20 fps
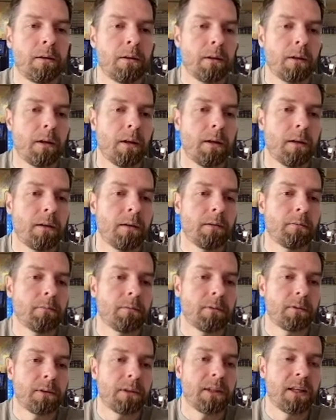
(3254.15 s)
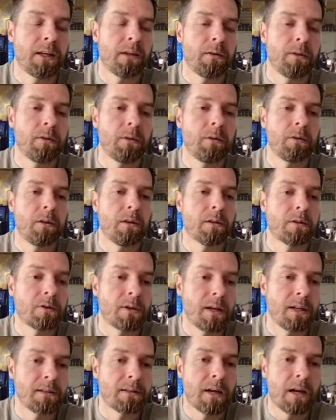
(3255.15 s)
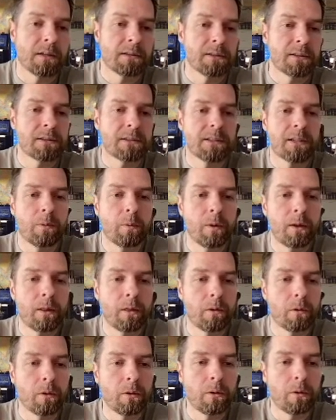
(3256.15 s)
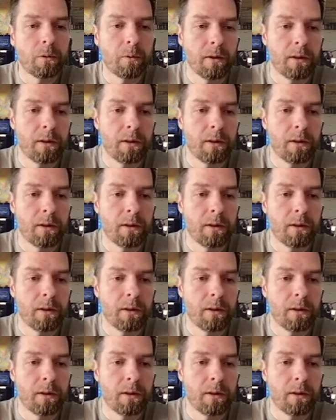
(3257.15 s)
kind of tell you the transactions that went through,